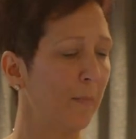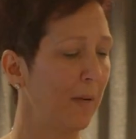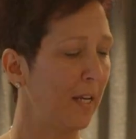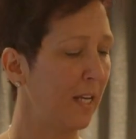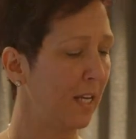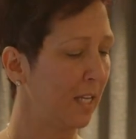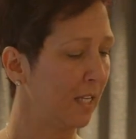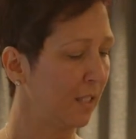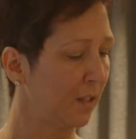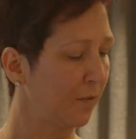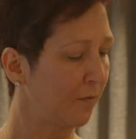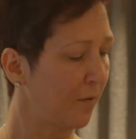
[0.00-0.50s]

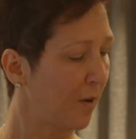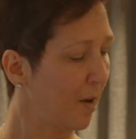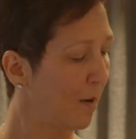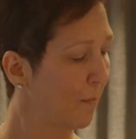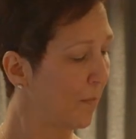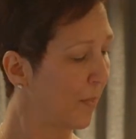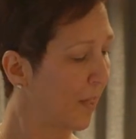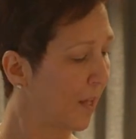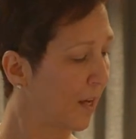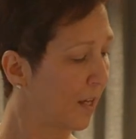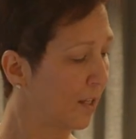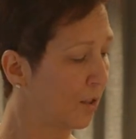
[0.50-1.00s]
He is
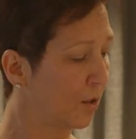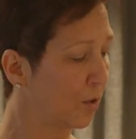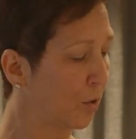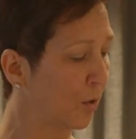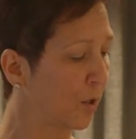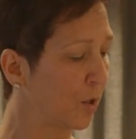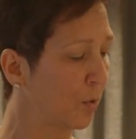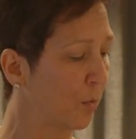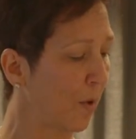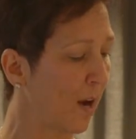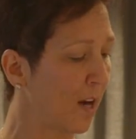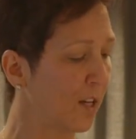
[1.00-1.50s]
from the
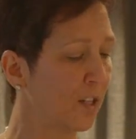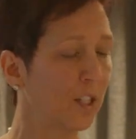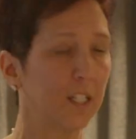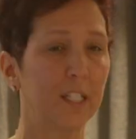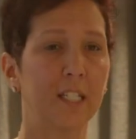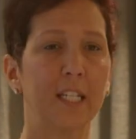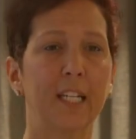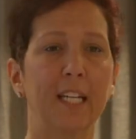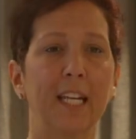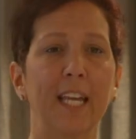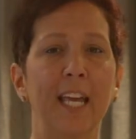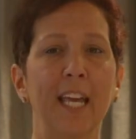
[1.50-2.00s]
George
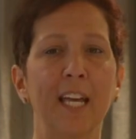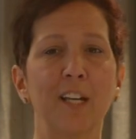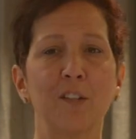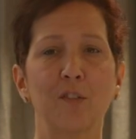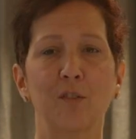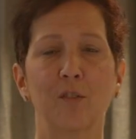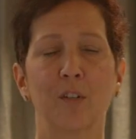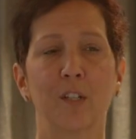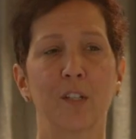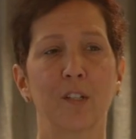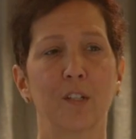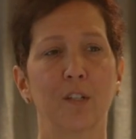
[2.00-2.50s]
Washington
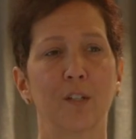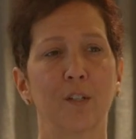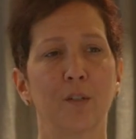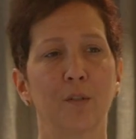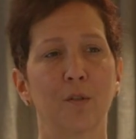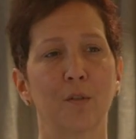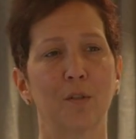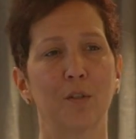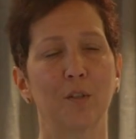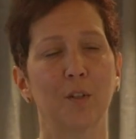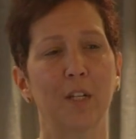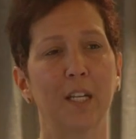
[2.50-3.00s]
Cancer
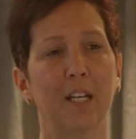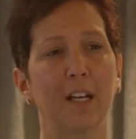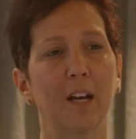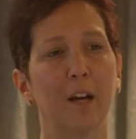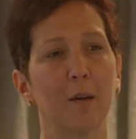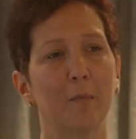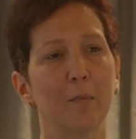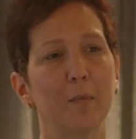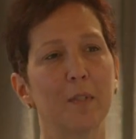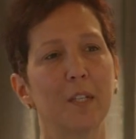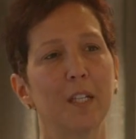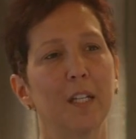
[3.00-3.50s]
Insitute, so he
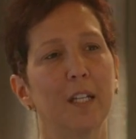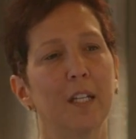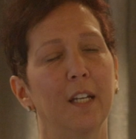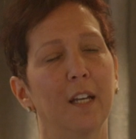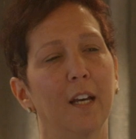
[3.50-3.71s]
comes